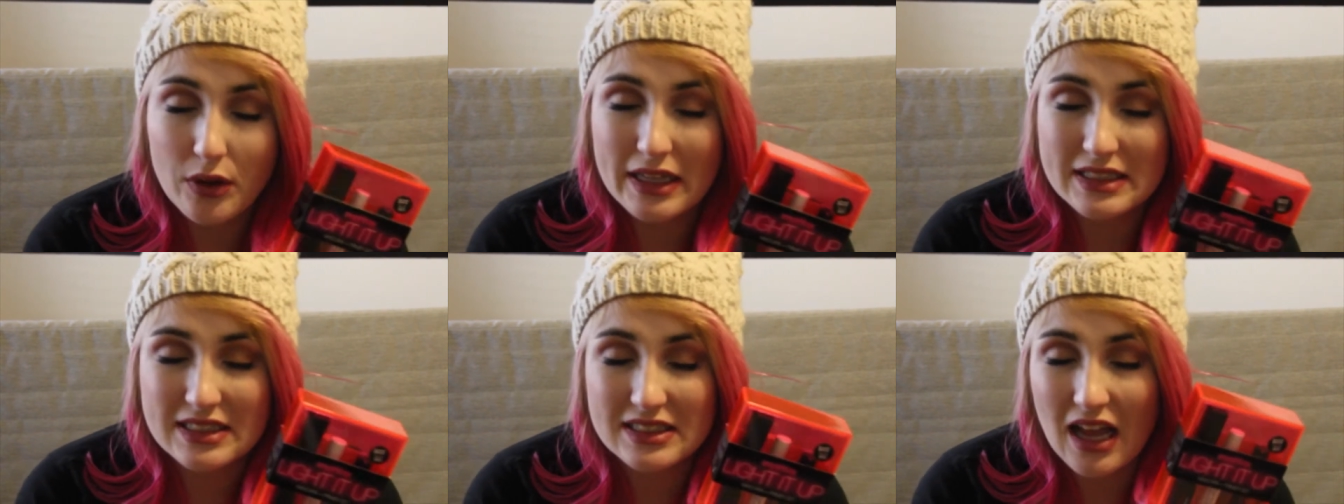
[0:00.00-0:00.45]

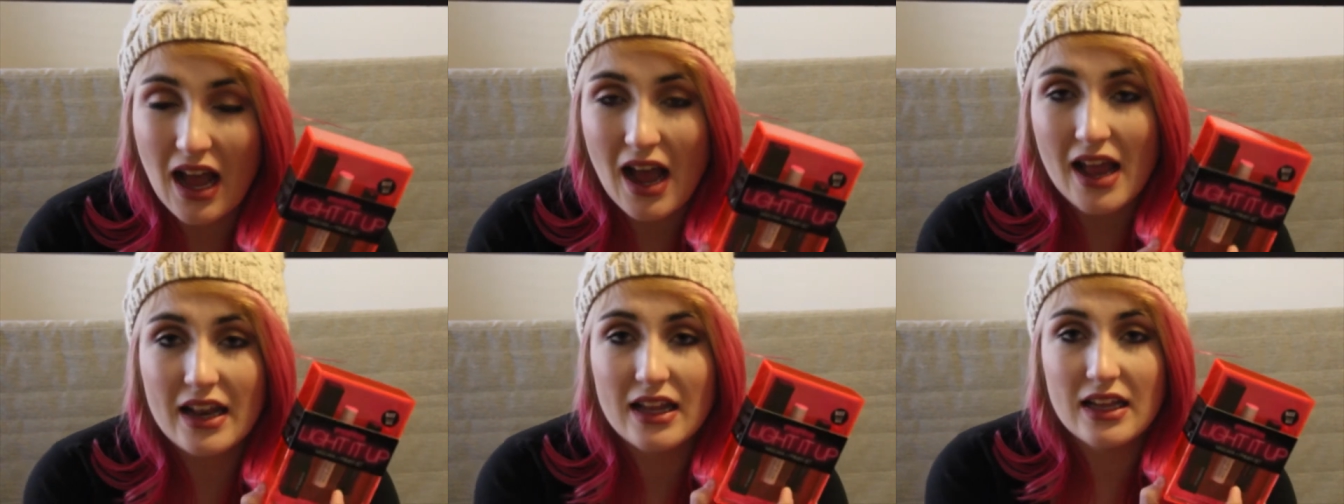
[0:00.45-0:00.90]
It's
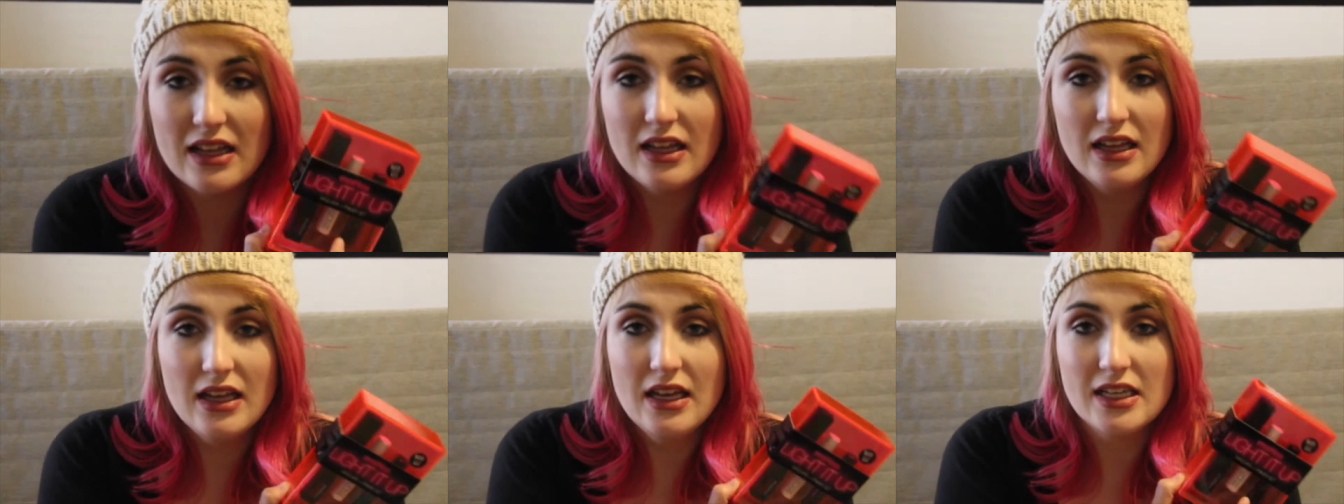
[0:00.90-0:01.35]
not
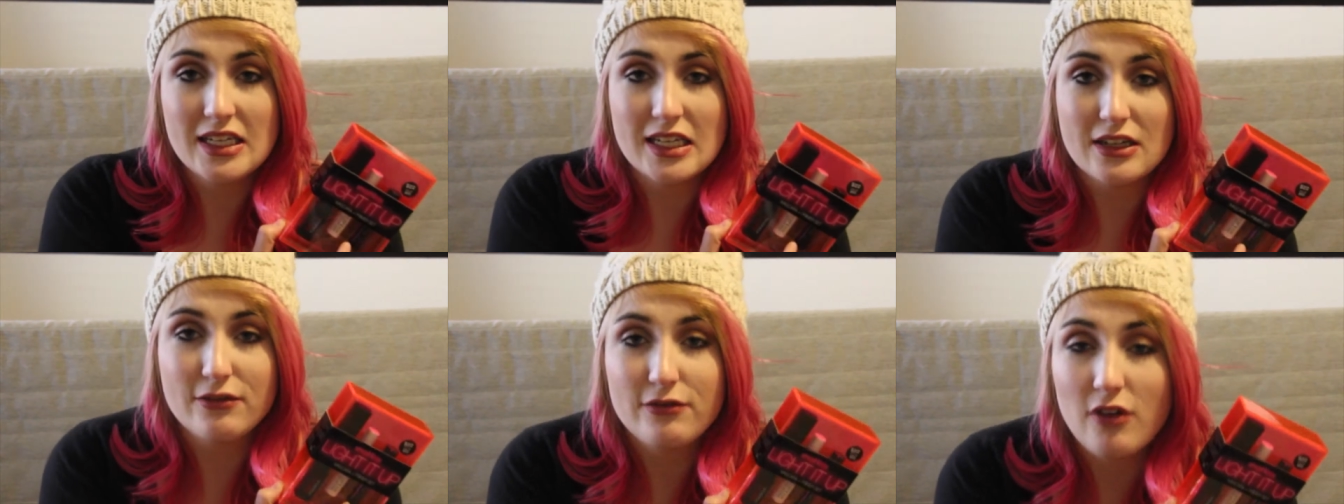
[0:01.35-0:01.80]

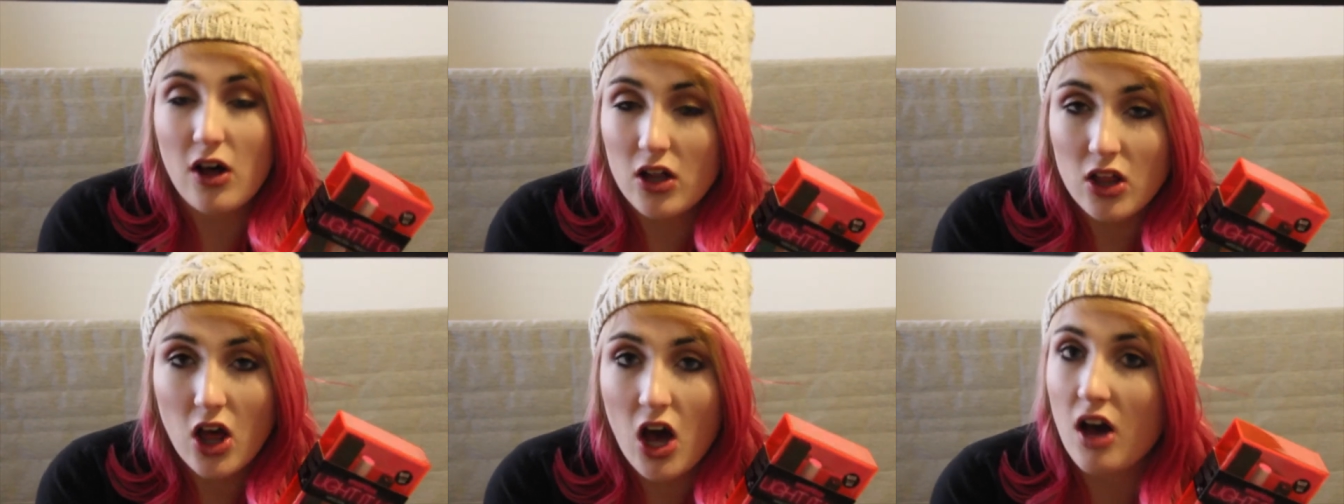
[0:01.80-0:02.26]
gonna
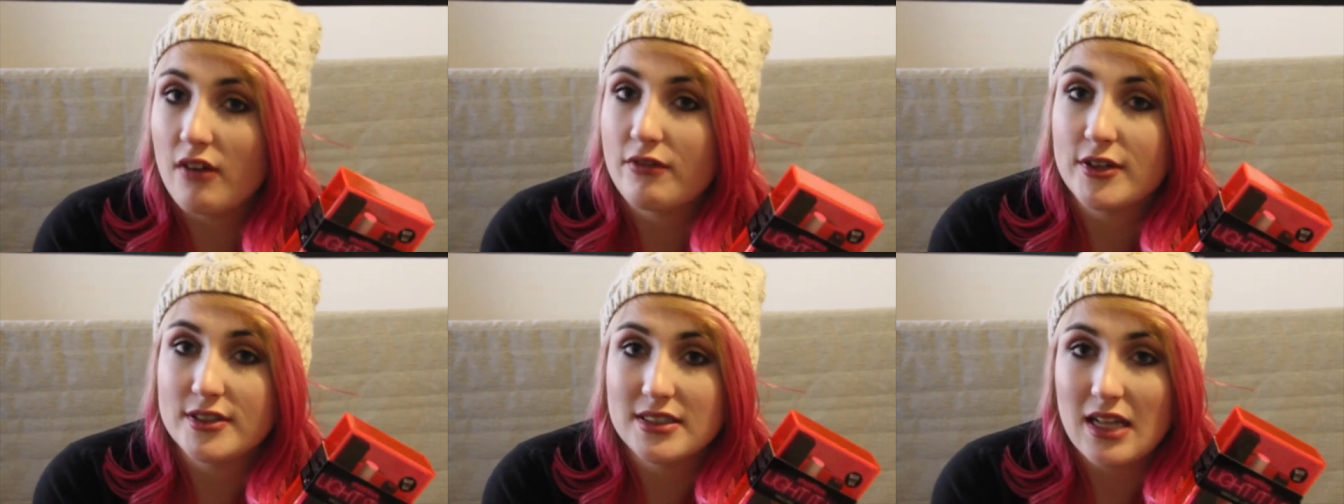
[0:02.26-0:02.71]
fall
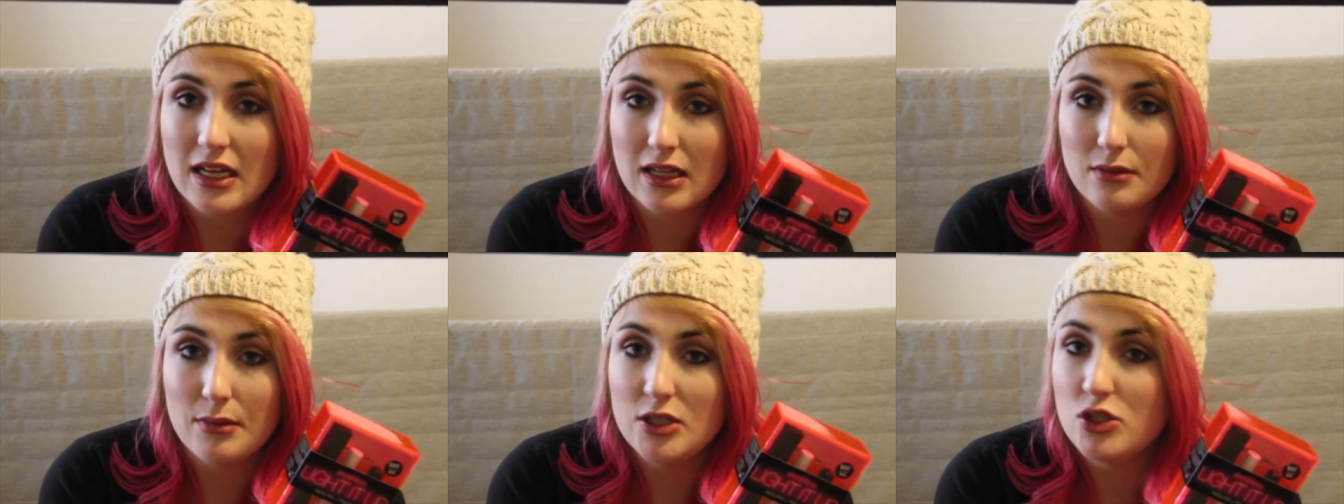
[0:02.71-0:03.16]
off, or it's not
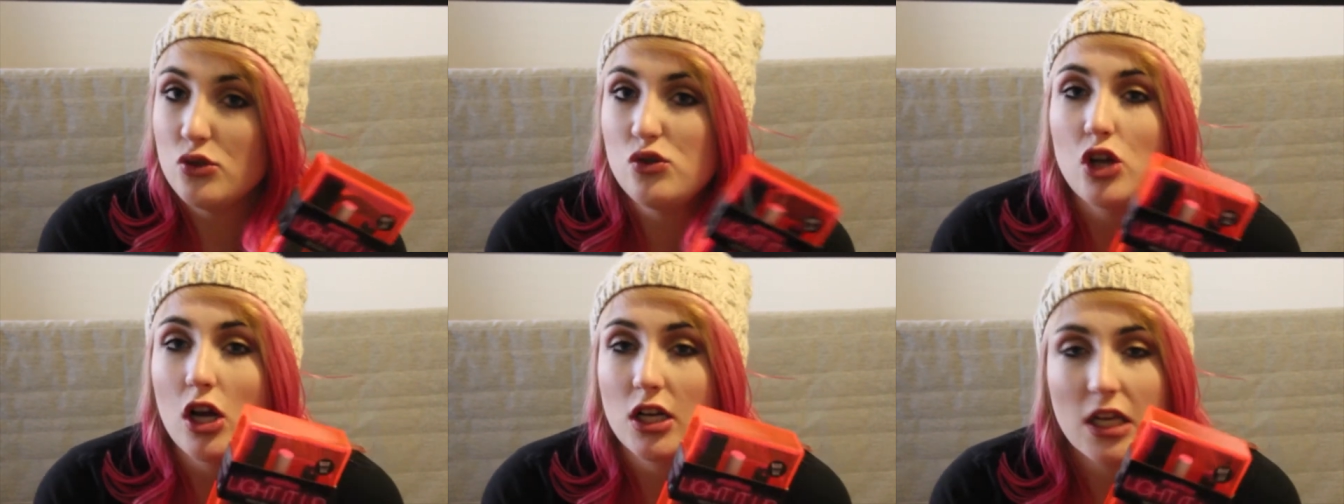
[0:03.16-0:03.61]
gonna be too
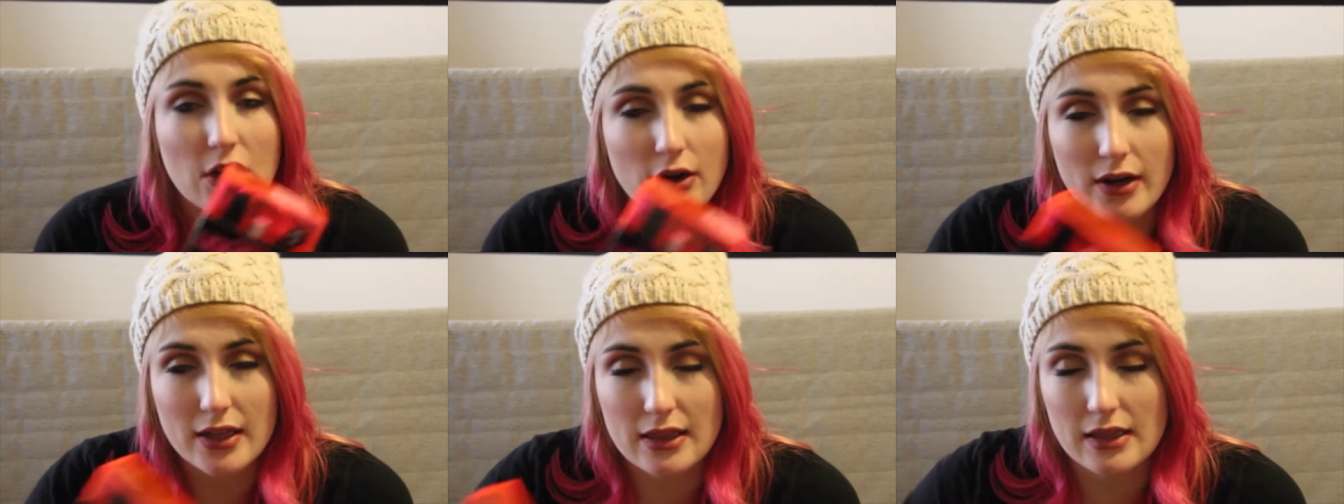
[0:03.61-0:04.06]
chunky
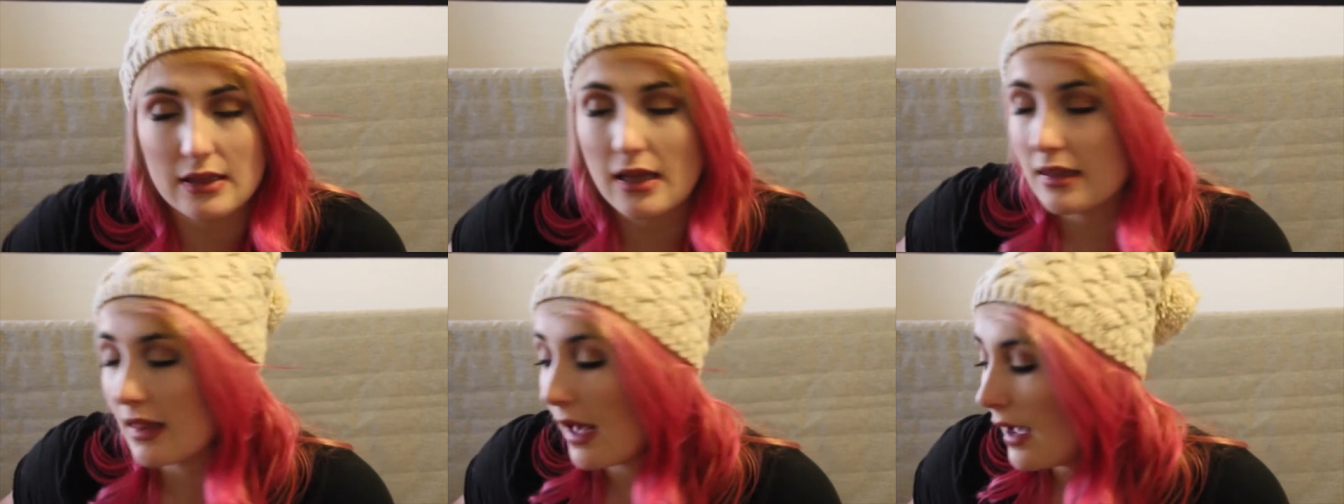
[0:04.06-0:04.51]
or anything
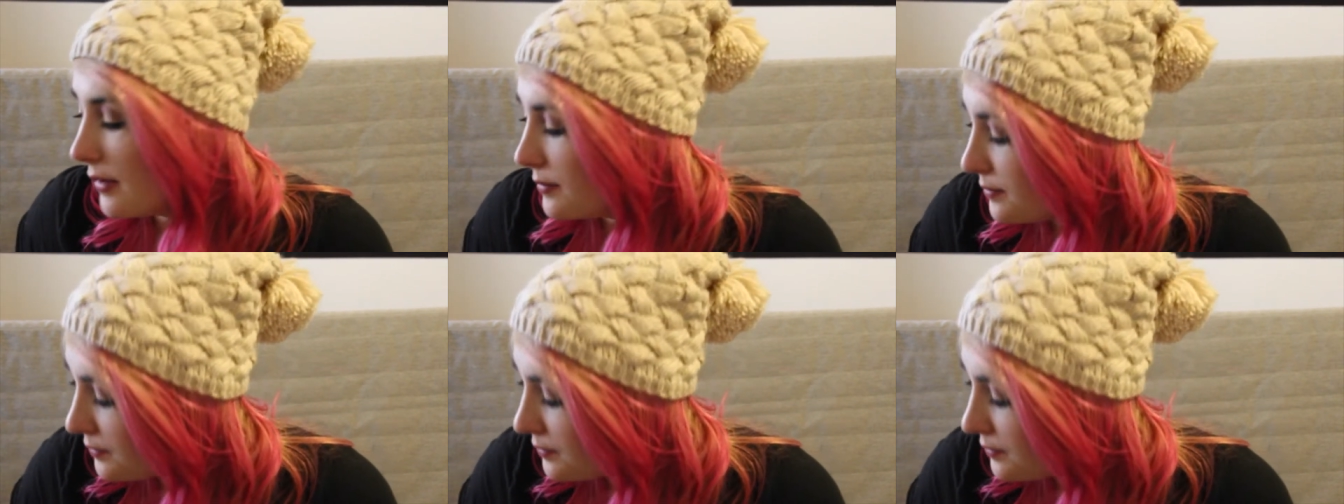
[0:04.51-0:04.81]
like that.